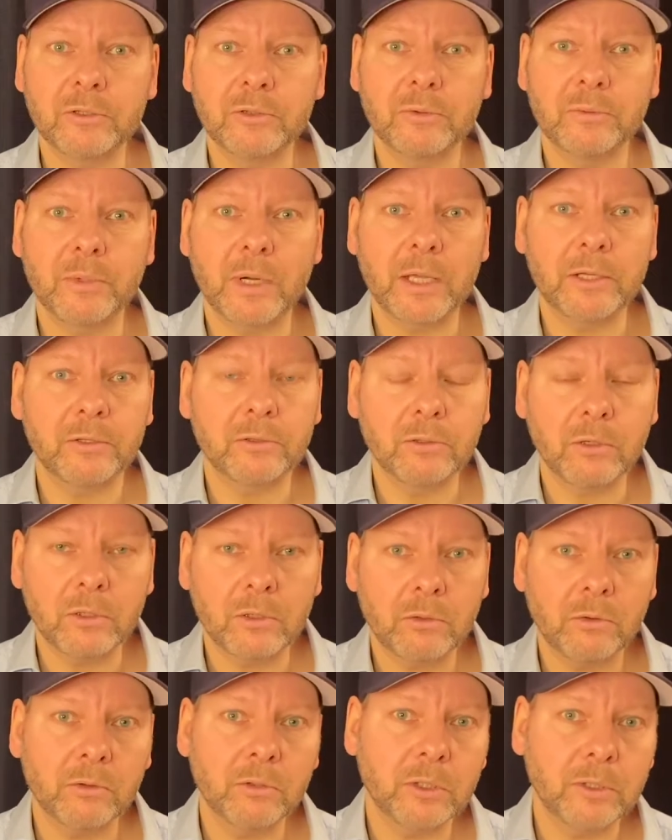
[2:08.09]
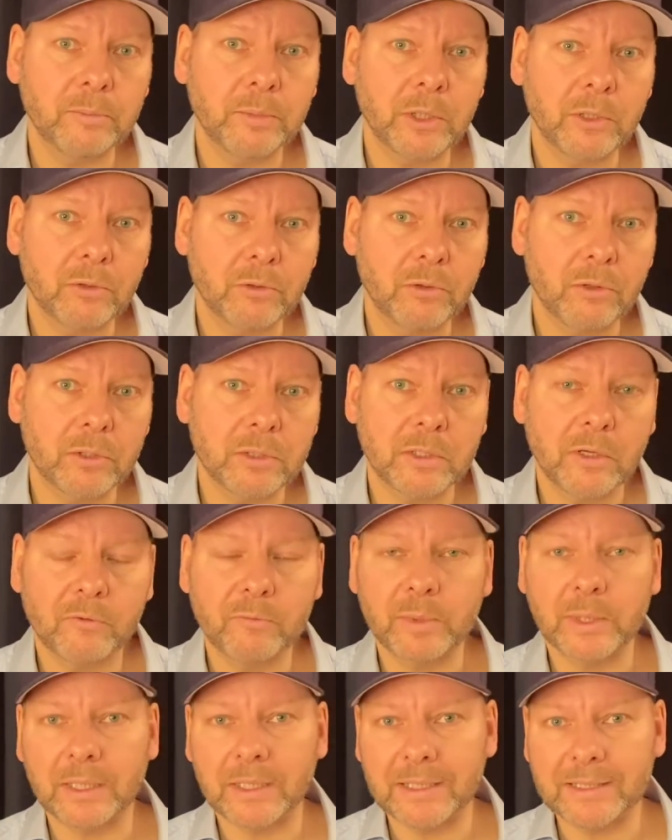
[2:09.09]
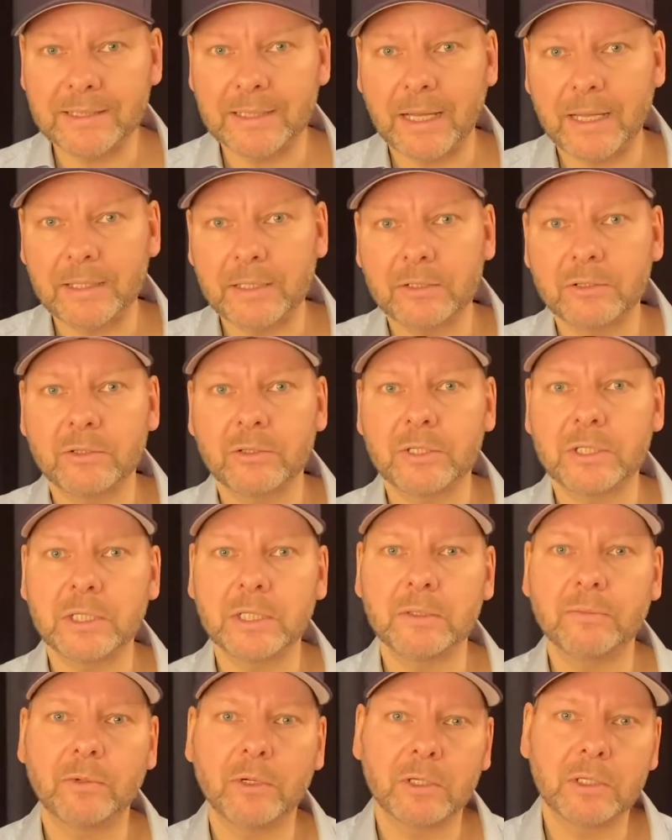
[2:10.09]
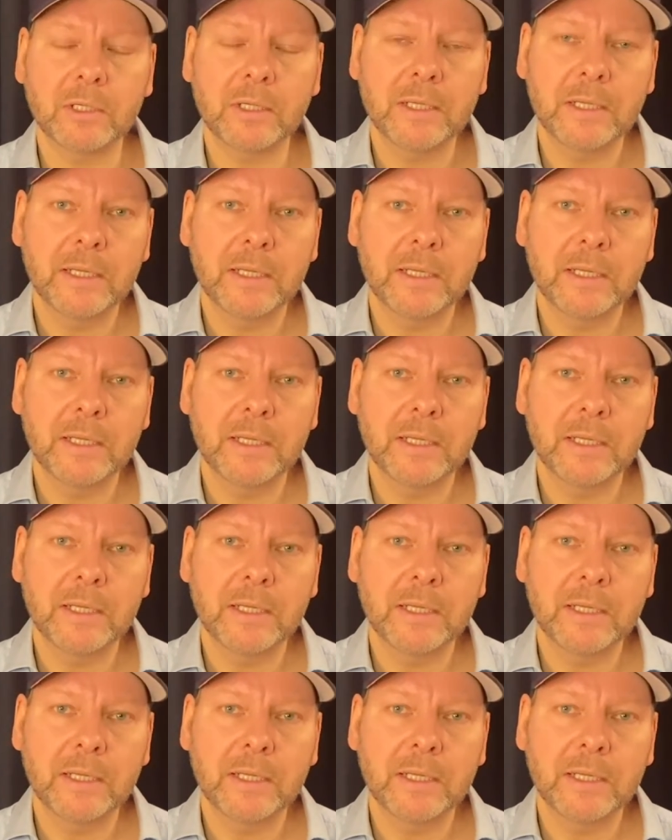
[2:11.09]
to write not only because I've been excited to see what